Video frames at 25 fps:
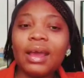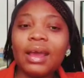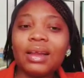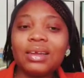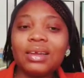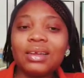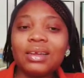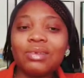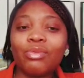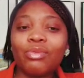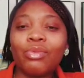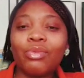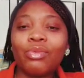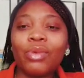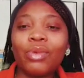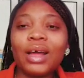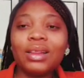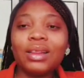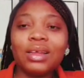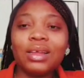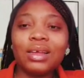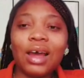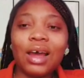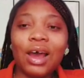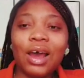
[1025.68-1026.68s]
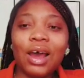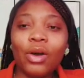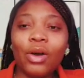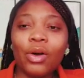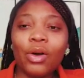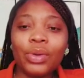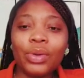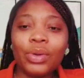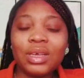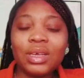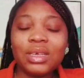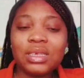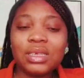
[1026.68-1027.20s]
And one thing I
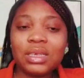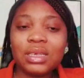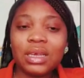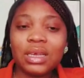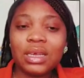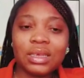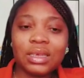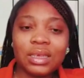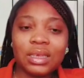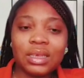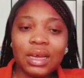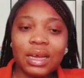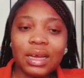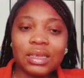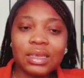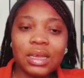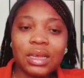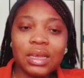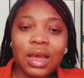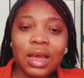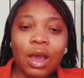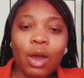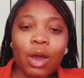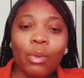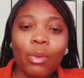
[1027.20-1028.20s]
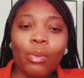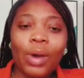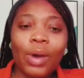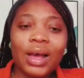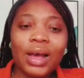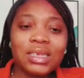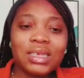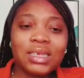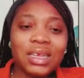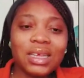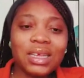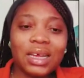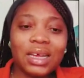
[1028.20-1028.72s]
always say is that once
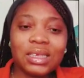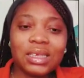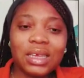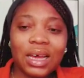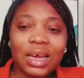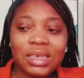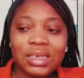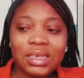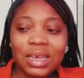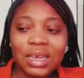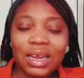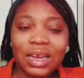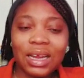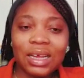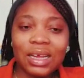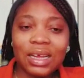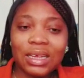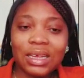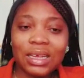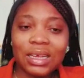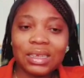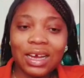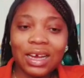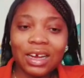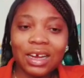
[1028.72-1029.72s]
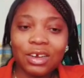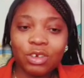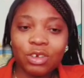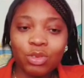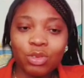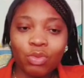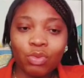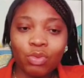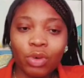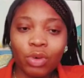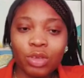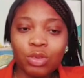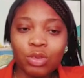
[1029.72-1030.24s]
there's excellence attached to
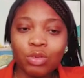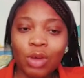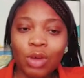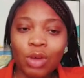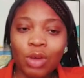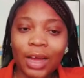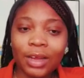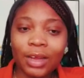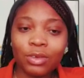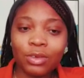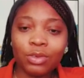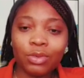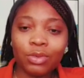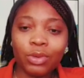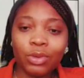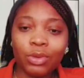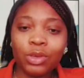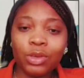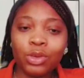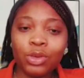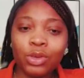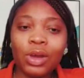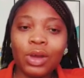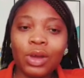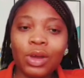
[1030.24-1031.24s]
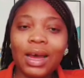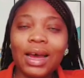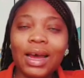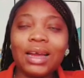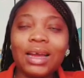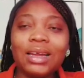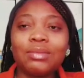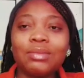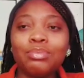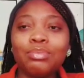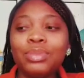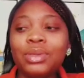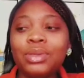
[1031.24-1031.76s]
what you are doing, you
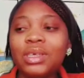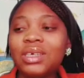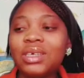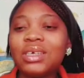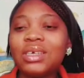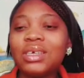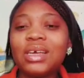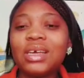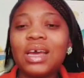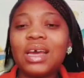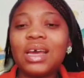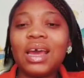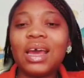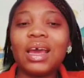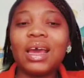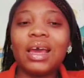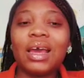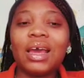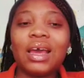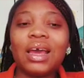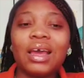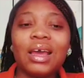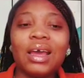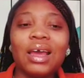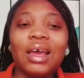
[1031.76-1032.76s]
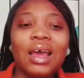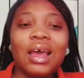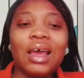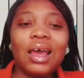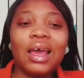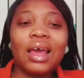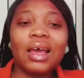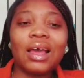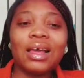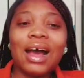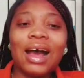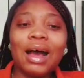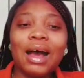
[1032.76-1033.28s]
can be a
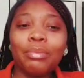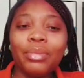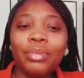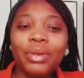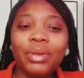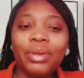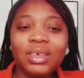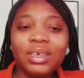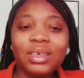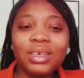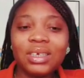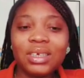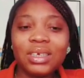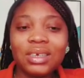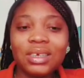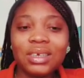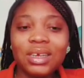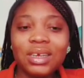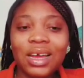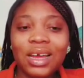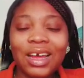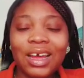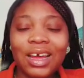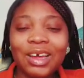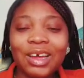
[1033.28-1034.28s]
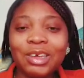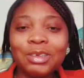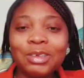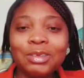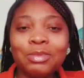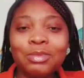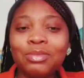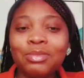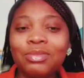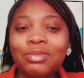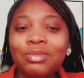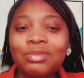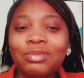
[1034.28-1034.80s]
garbage
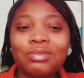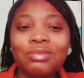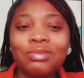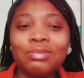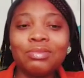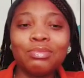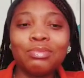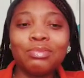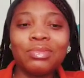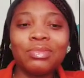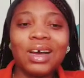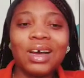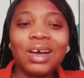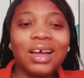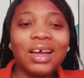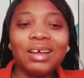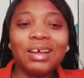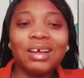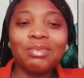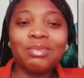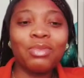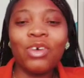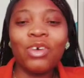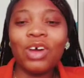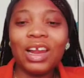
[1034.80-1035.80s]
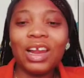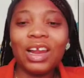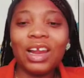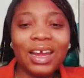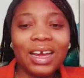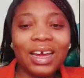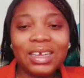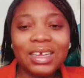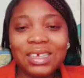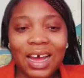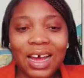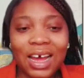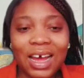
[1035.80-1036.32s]
um,
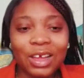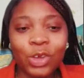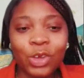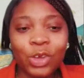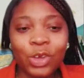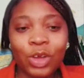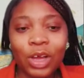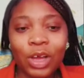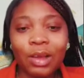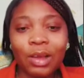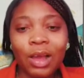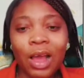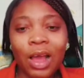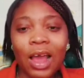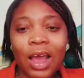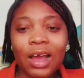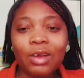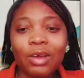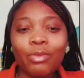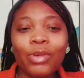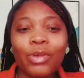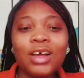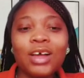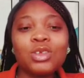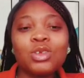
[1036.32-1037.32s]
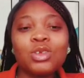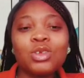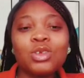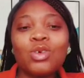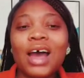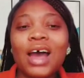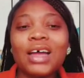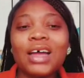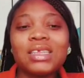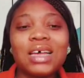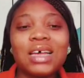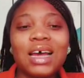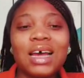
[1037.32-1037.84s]
collector. Once you
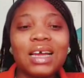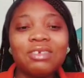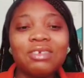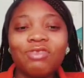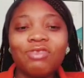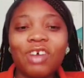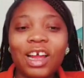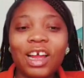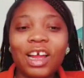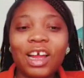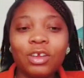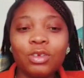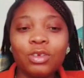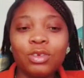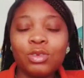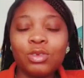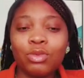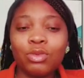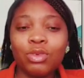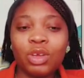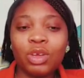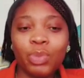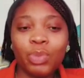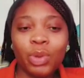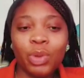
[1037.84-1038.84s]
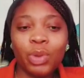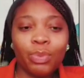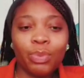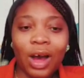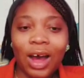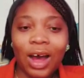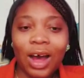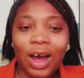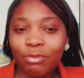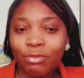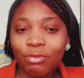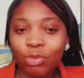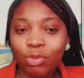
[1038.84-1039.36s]
attach value to it, people
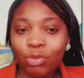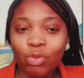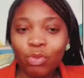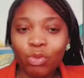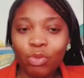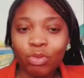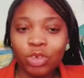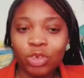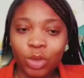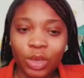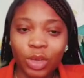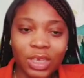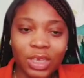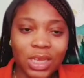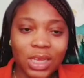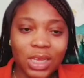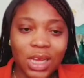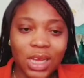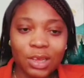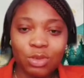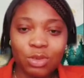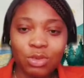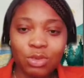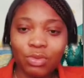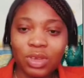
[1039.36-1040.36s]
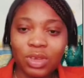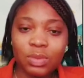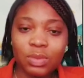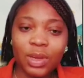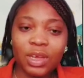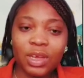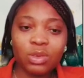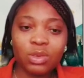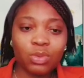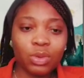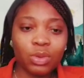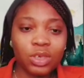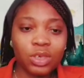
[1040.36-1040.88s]
have no choice than to
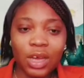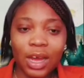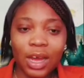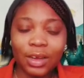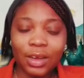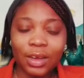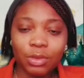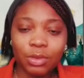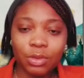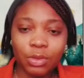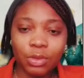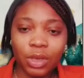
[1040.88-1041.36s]
respect what you are doing,